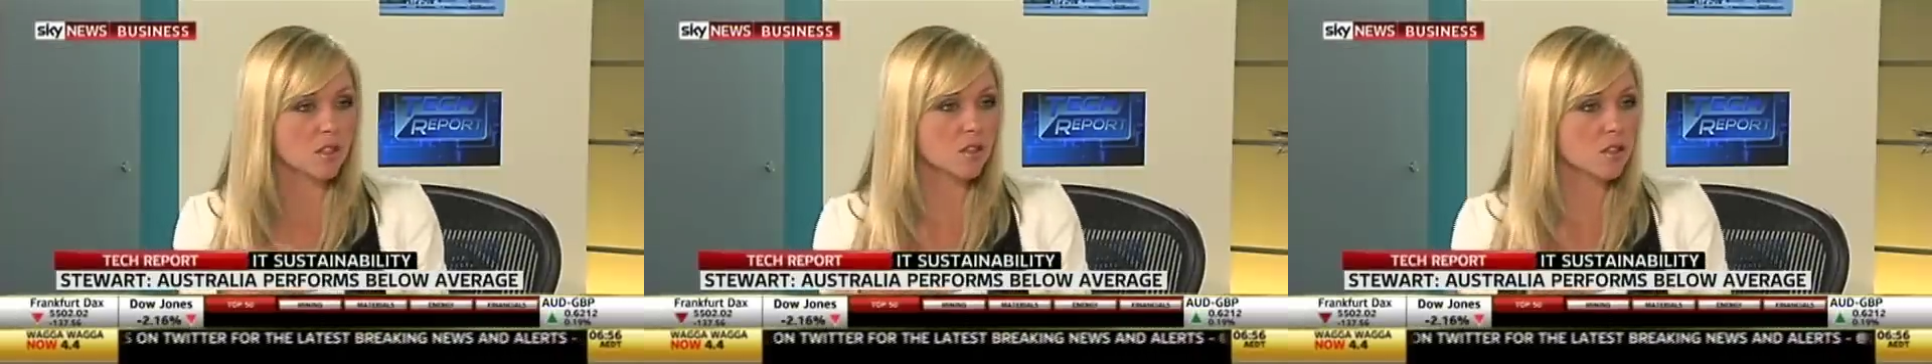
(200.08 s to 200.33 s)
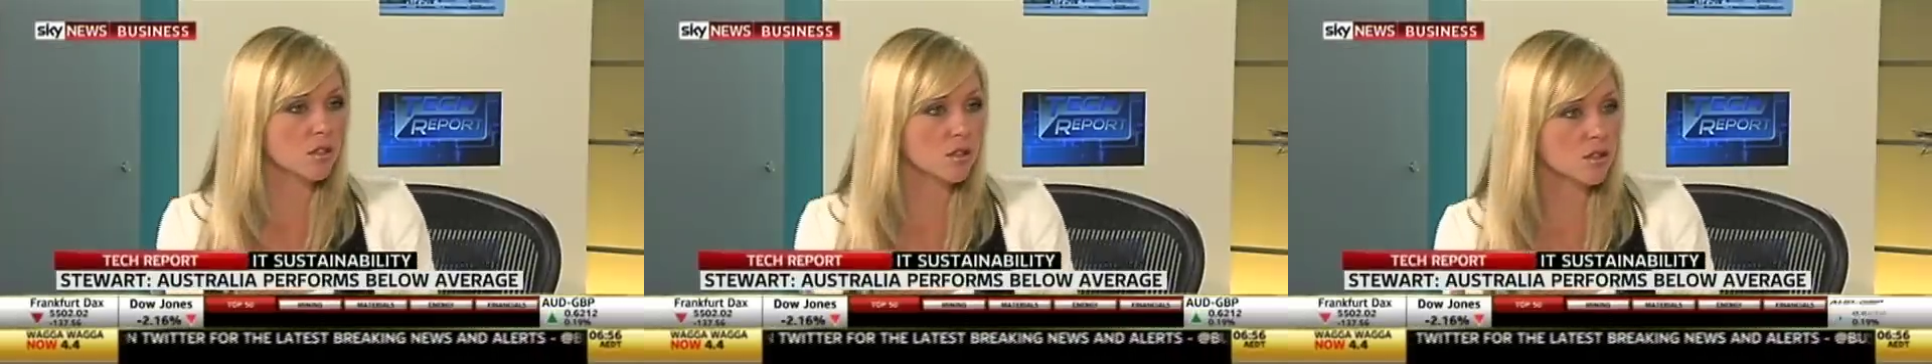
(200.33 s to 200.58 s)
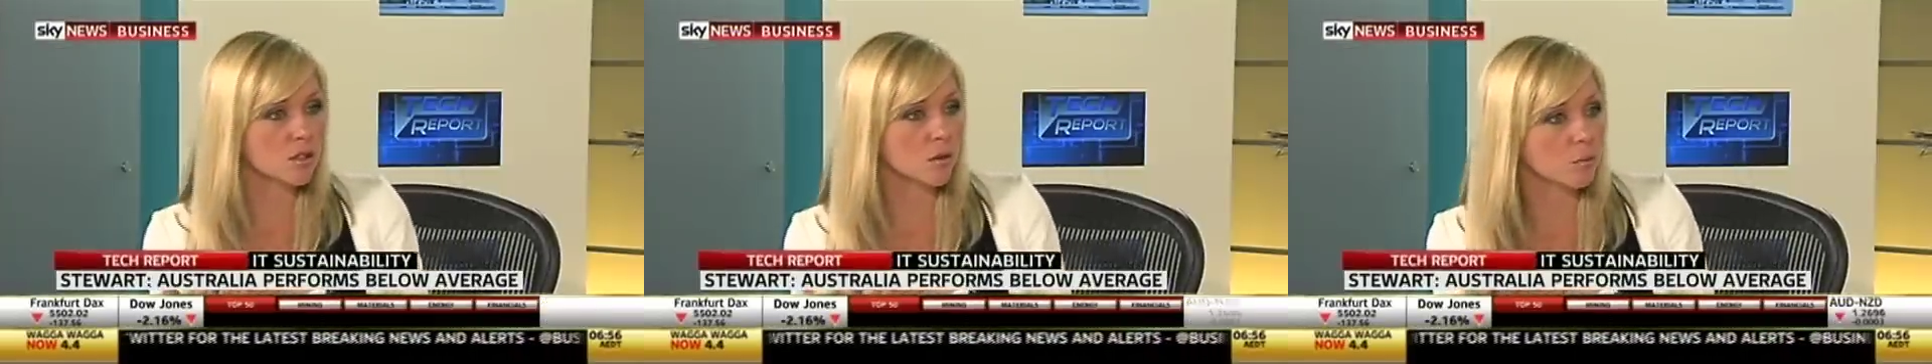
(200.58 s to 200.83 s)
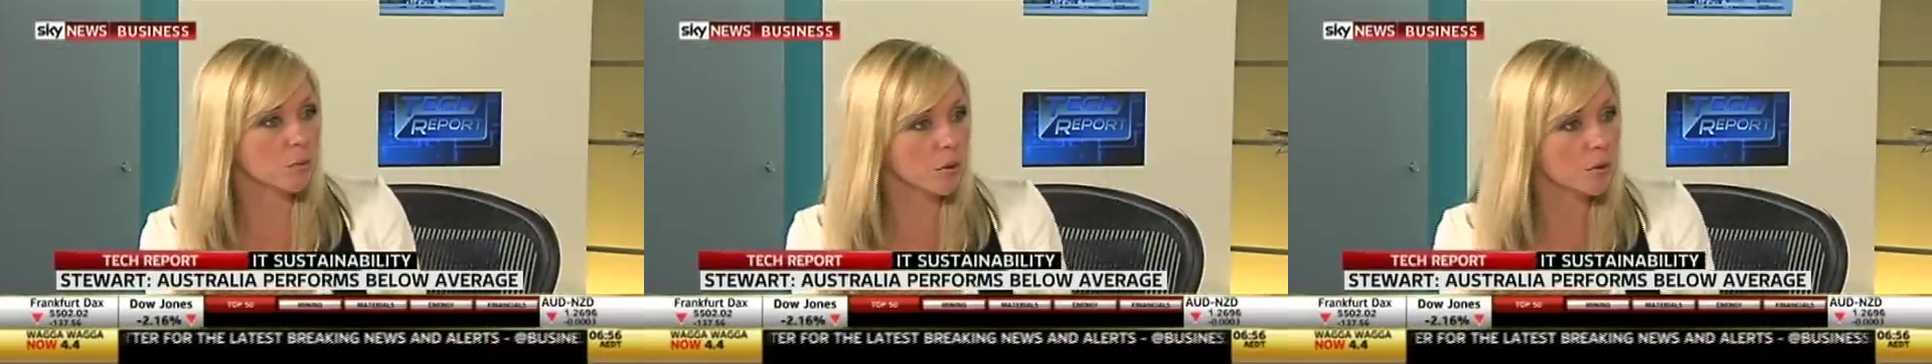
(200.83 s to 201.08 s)
can do
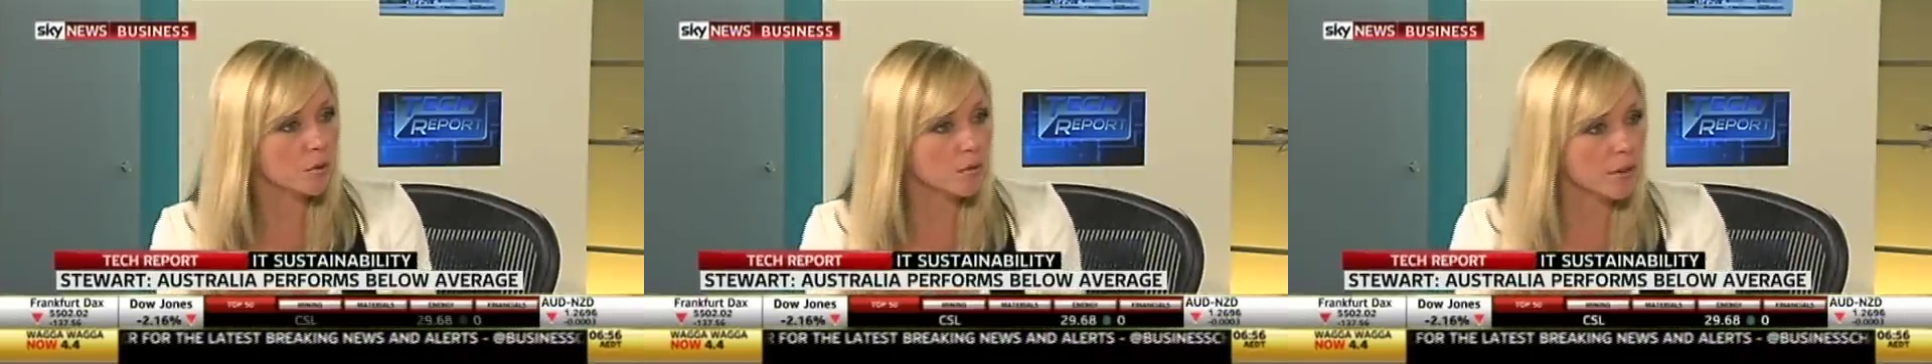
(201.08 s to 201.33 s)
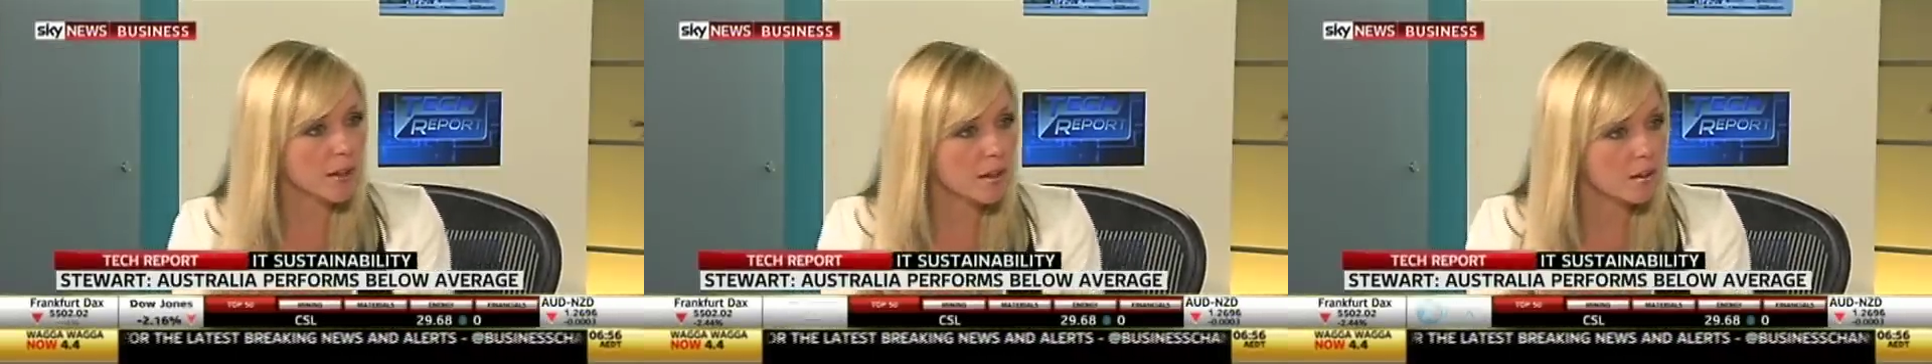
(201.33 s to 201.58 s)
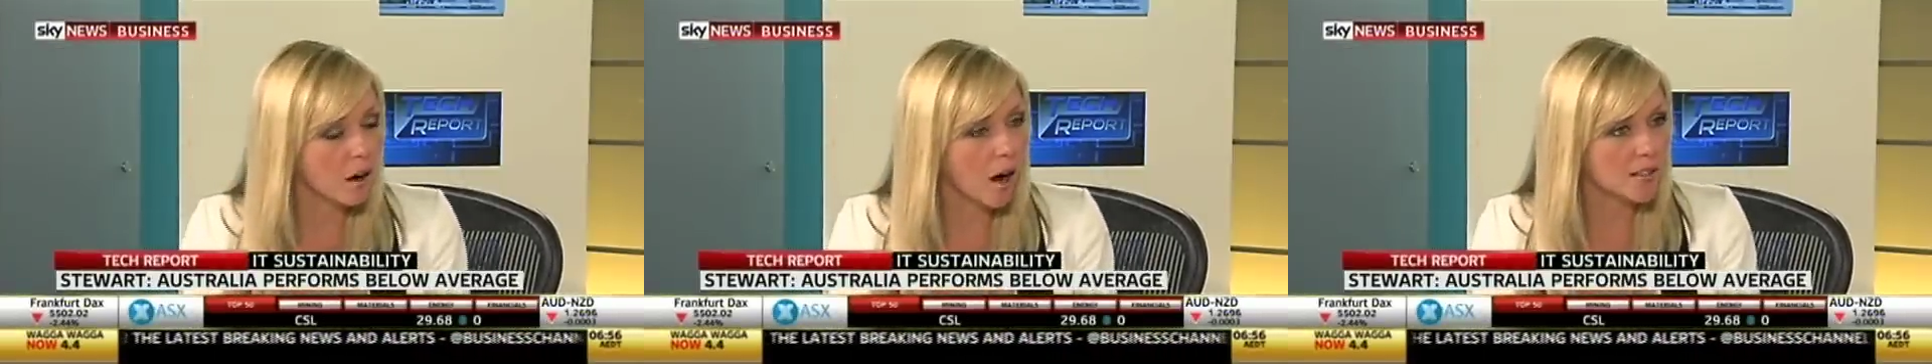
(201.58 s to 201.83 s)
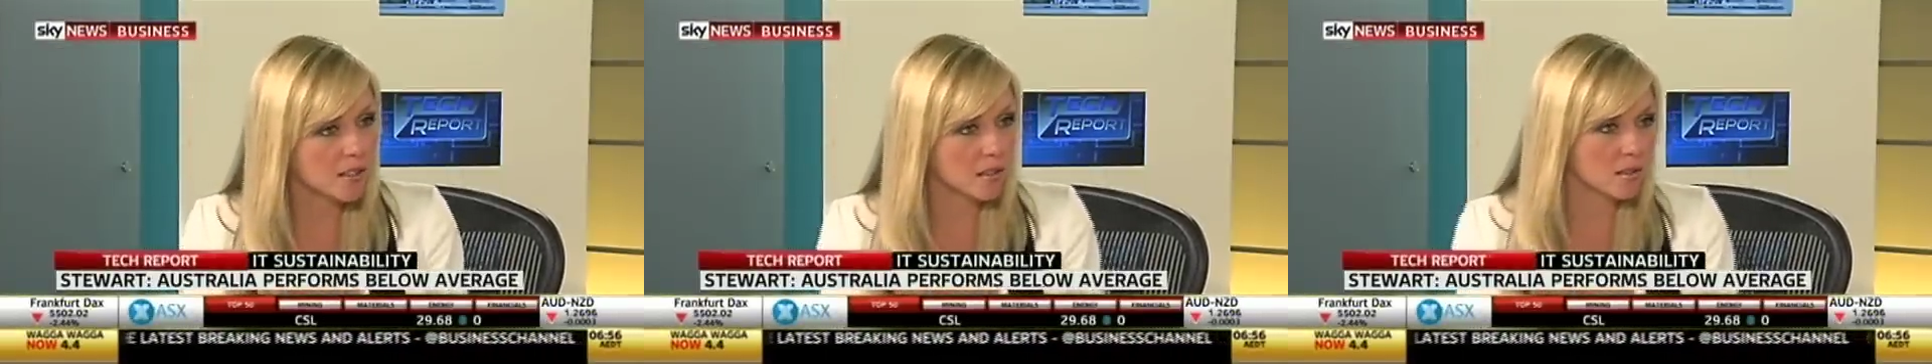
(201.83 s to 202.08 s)
to improve their
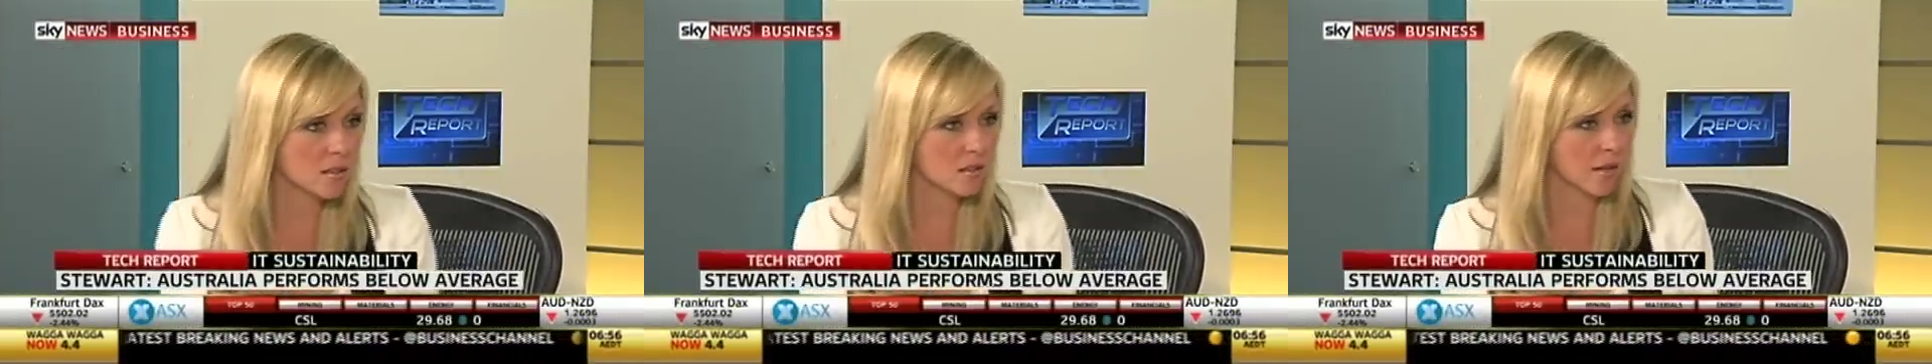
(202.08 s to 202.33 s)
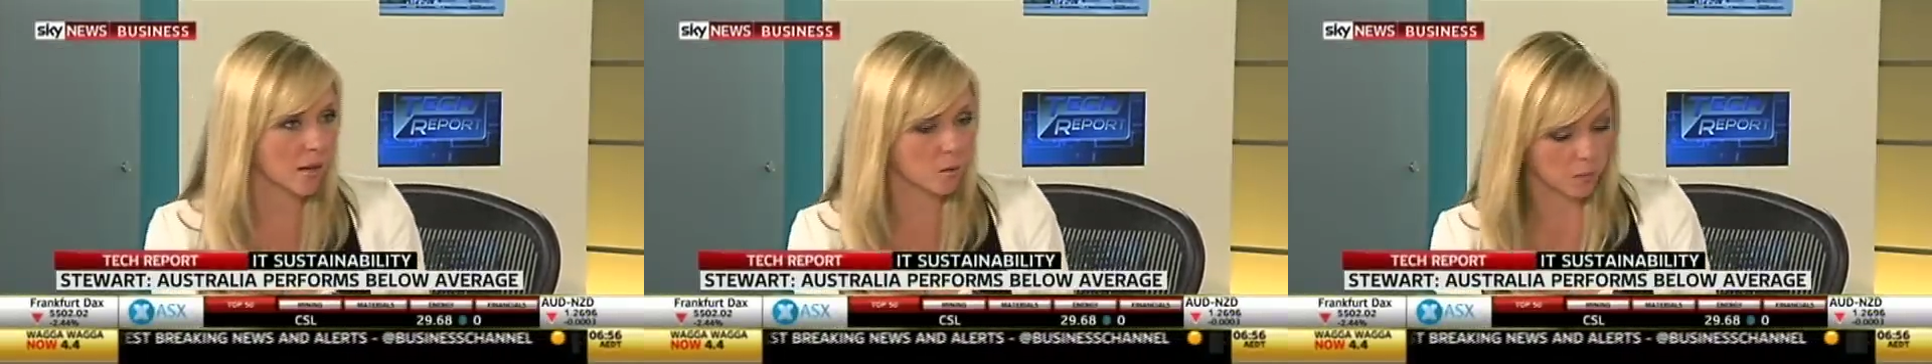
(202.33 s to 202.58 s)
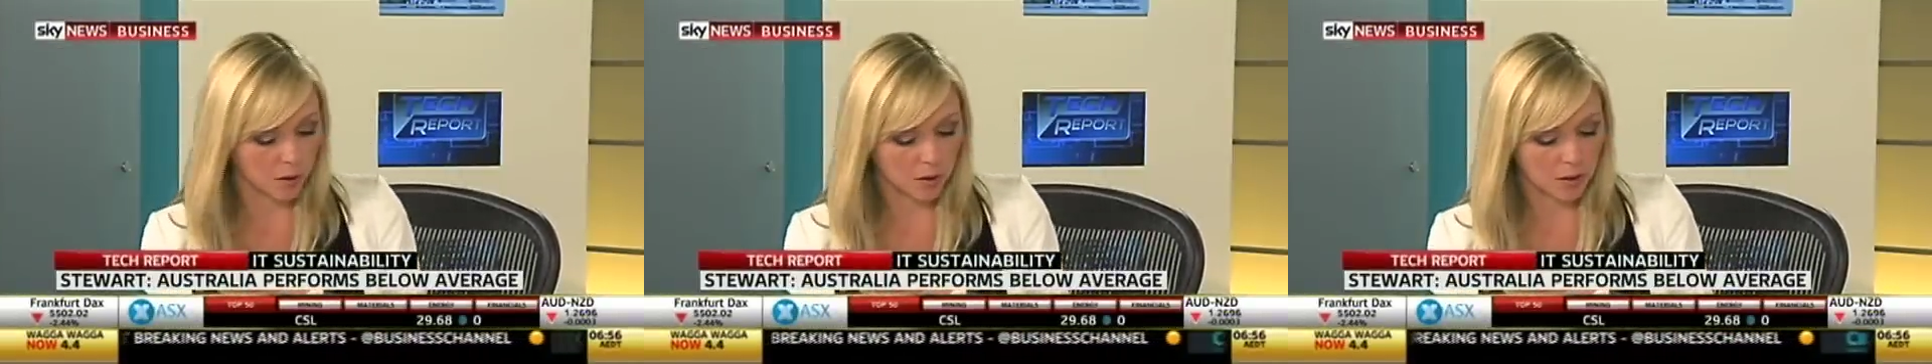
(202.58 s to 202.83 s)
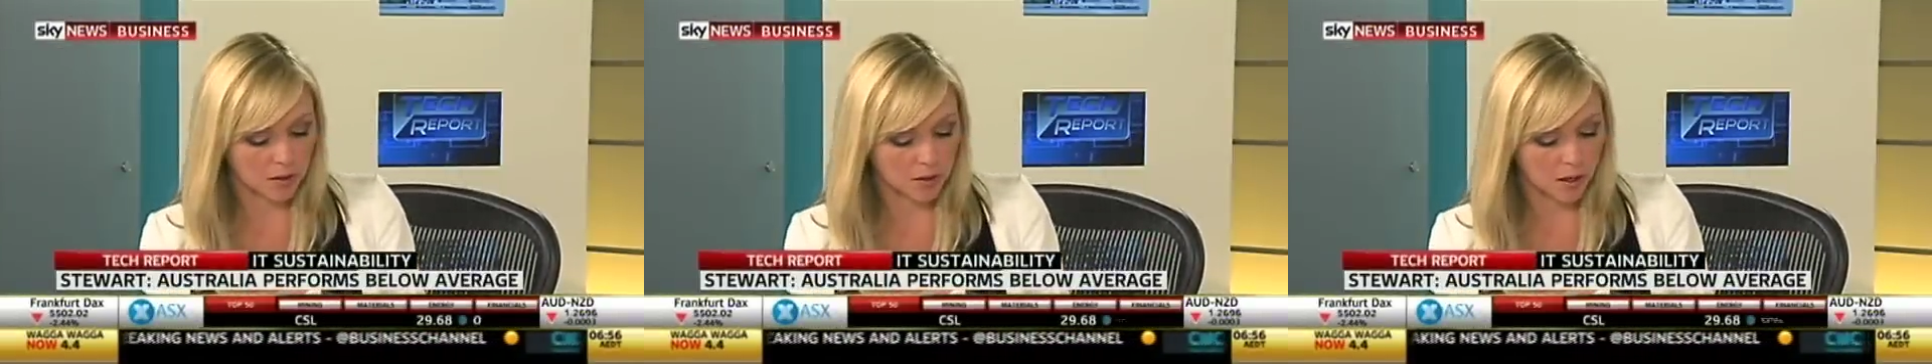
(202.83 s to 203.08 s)
IT sustainability?